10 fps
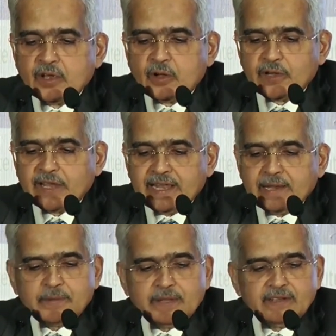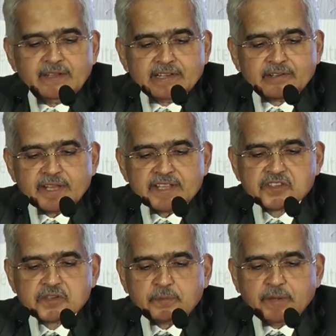would help in
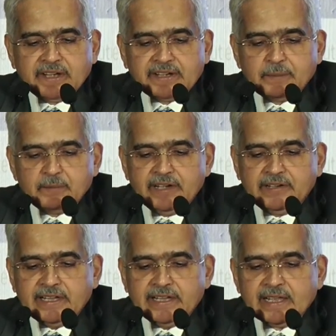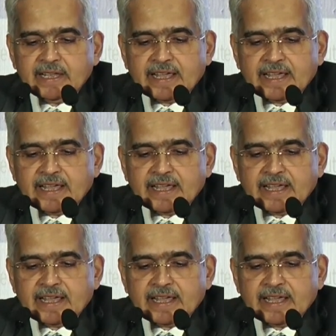increased predictability